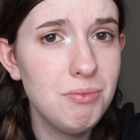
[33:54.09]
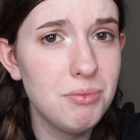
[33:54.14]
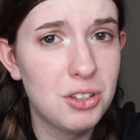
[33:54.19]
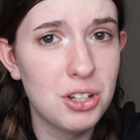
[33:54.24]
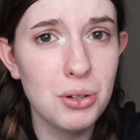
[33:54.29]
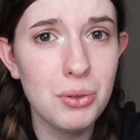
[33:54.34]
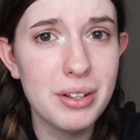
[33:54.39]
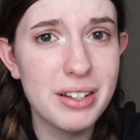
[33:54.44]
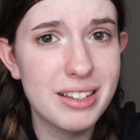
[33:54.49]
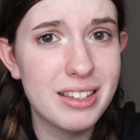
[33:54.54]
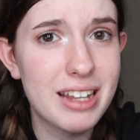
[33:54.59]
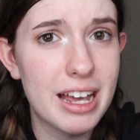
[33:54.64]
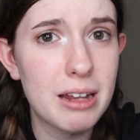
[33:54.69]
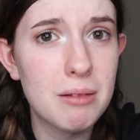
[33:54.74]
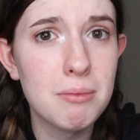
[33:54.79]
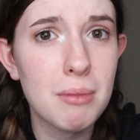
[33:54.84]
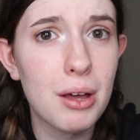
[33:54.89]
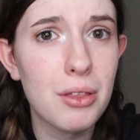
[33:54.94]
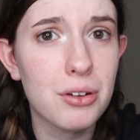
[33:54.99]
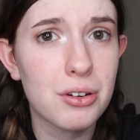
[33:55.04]
to his
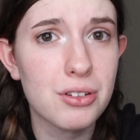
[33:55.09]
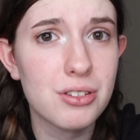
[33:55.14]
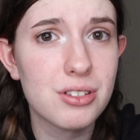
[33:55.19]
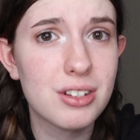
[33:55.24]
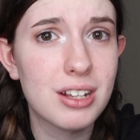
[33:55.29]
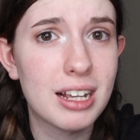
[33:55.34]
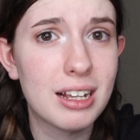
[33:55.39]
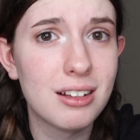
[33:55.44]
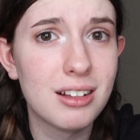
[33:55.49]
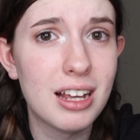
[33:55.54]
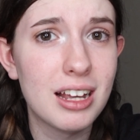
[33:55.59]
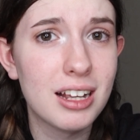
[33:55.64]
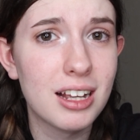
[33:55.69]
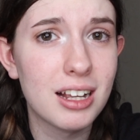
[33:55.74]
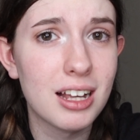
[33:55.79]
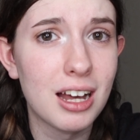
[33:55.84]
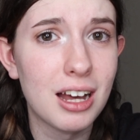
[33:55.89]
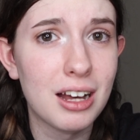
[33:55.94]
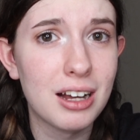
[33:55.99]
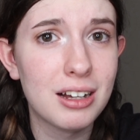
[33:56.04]
dead mother's
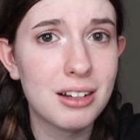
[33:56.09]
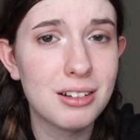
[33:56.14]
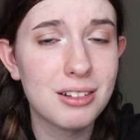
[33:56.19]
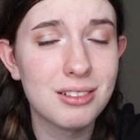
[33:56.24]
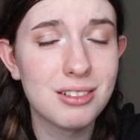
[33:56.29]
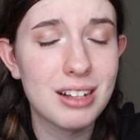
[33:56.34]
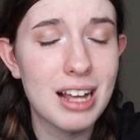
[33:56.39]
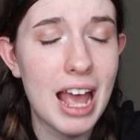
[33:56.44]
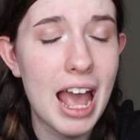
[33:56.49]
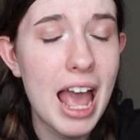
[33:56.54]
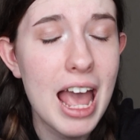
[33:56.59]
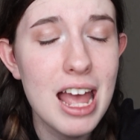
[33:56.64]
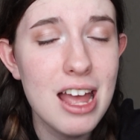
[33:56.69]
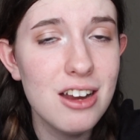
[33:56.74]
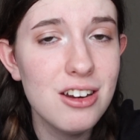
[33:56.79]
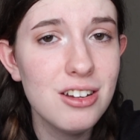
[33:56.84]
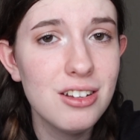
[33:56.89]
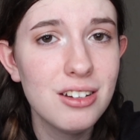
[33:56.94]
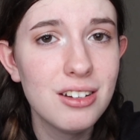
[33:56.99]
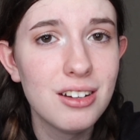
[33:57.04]

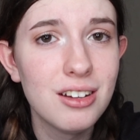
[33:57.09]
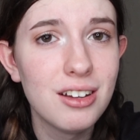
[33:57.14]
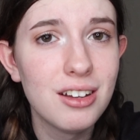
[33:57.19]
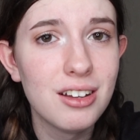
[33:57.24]
head.